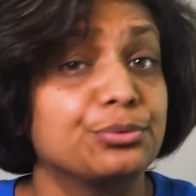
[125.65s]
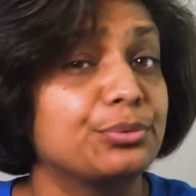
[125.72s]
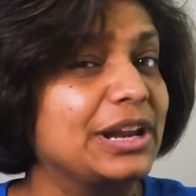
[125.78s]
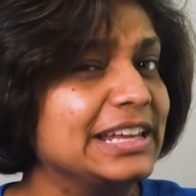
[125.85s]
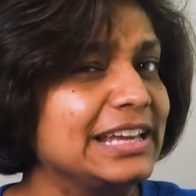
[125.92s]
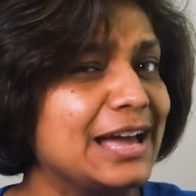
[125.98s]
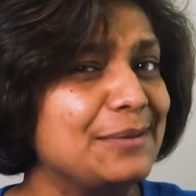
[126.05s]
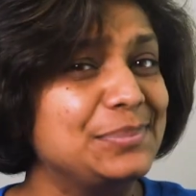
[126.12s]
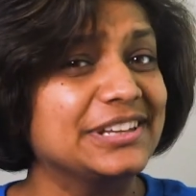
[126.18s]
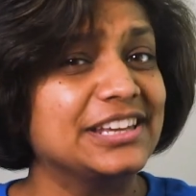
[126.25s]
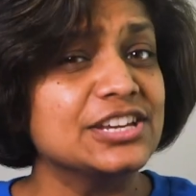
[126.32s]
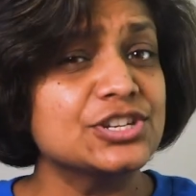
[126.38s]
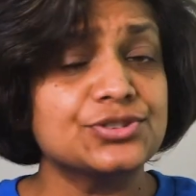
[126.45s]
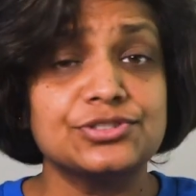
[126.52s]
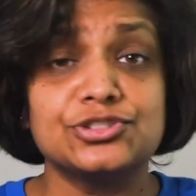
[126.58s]
Running
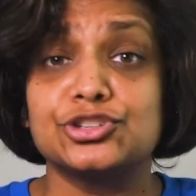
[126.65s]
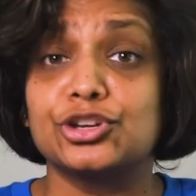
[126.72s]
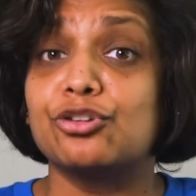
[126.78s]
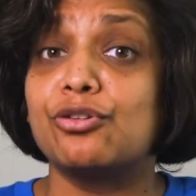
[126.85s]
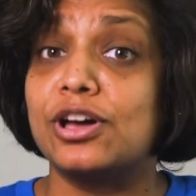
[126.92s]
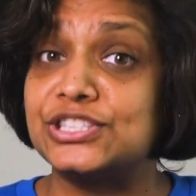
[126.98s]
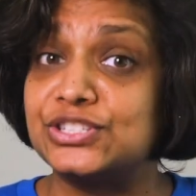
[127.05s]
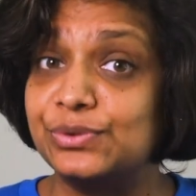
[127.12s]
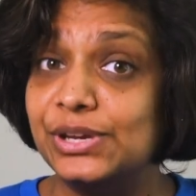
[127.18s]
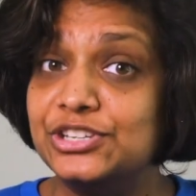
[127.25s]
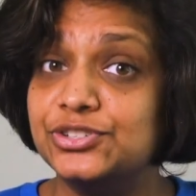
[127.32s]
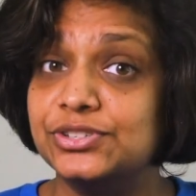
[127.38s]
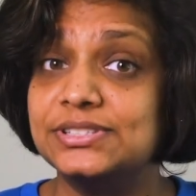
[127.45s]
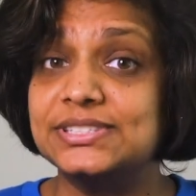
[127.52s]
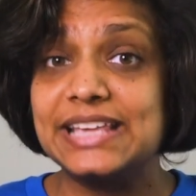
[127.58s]
applications across
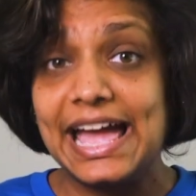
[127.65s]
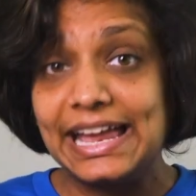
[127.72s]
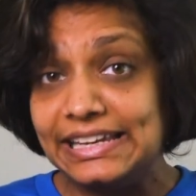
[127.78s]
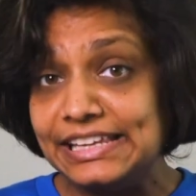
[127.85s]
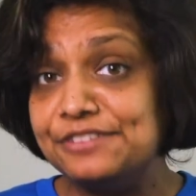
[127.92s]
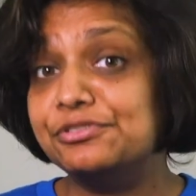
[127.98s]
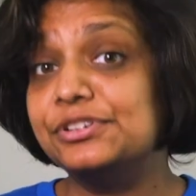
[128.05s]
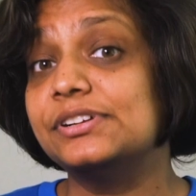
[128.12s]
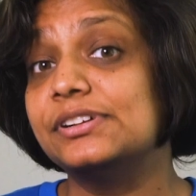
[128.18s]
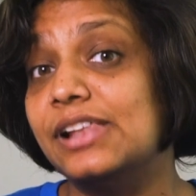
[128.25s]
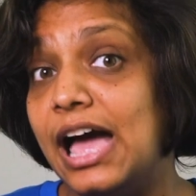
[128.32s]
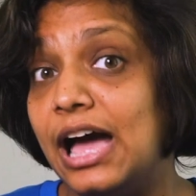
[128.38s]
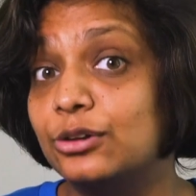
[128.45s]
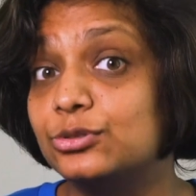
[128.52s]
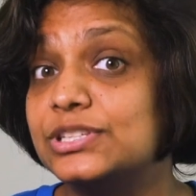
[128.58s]
regions and even
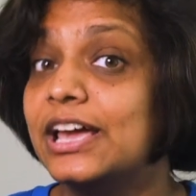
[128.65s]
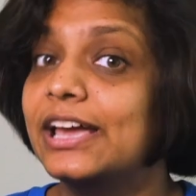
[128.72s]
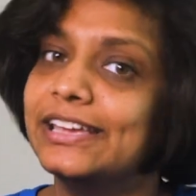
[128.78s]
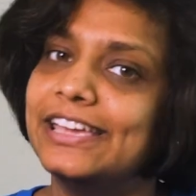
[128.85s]
clouds